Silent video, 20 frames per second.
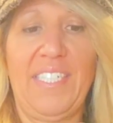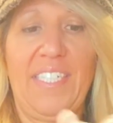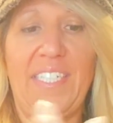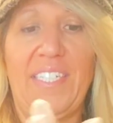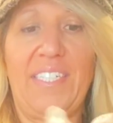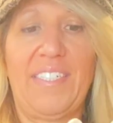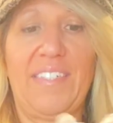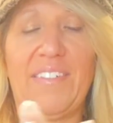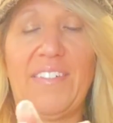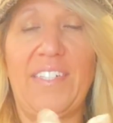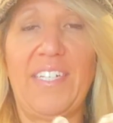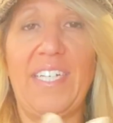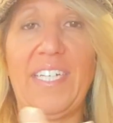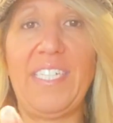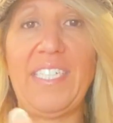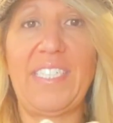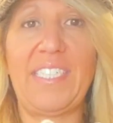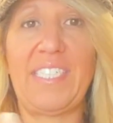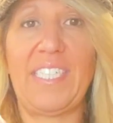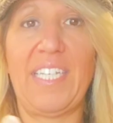All
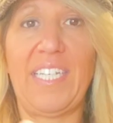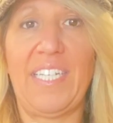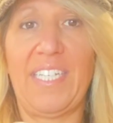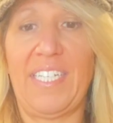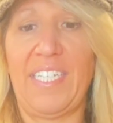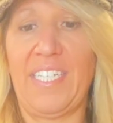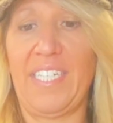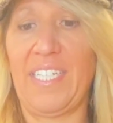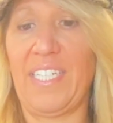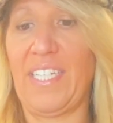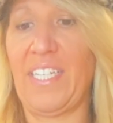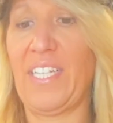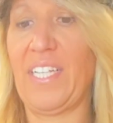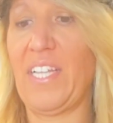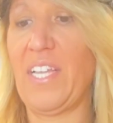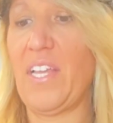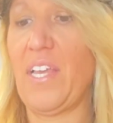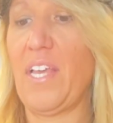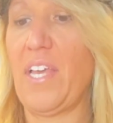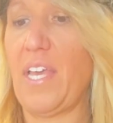right.
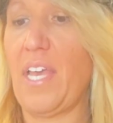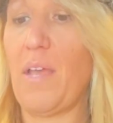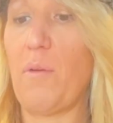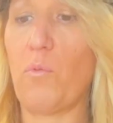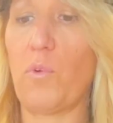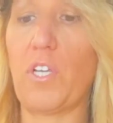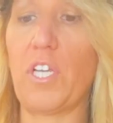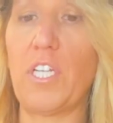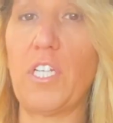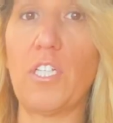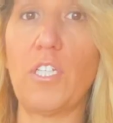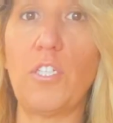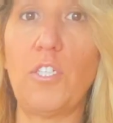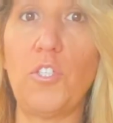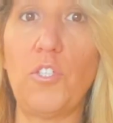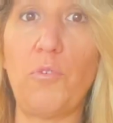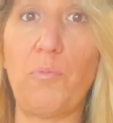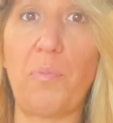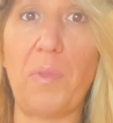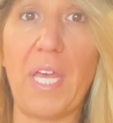And we're going to
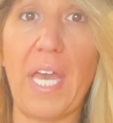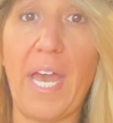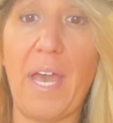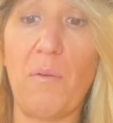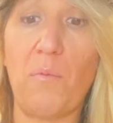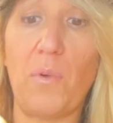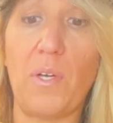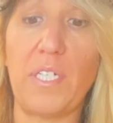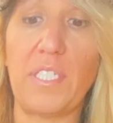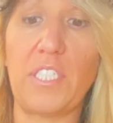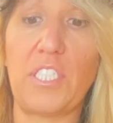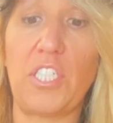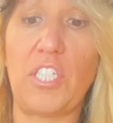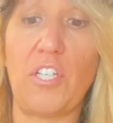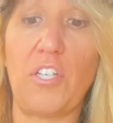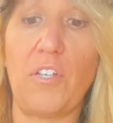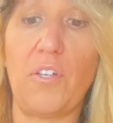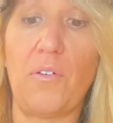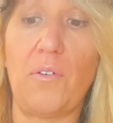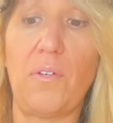loop that one
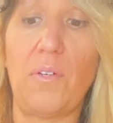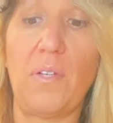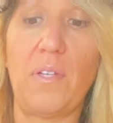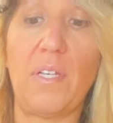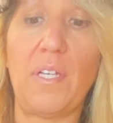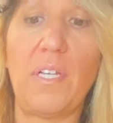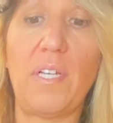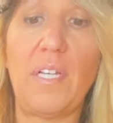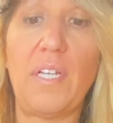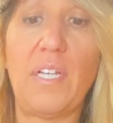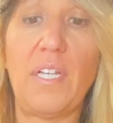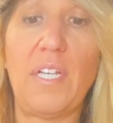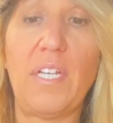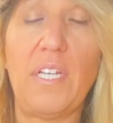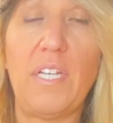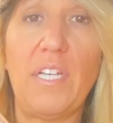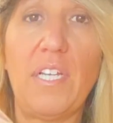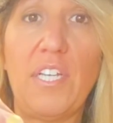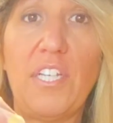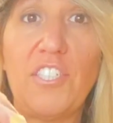too,
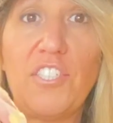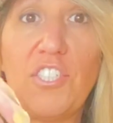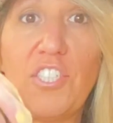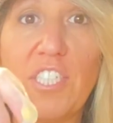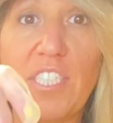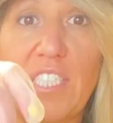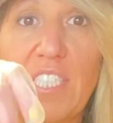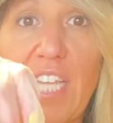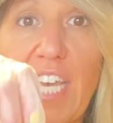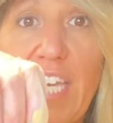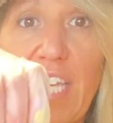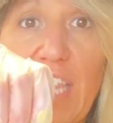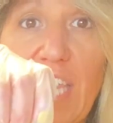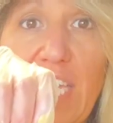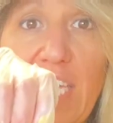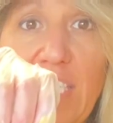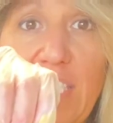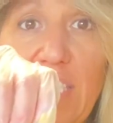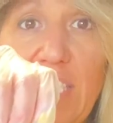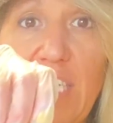just like
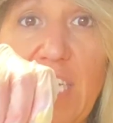this.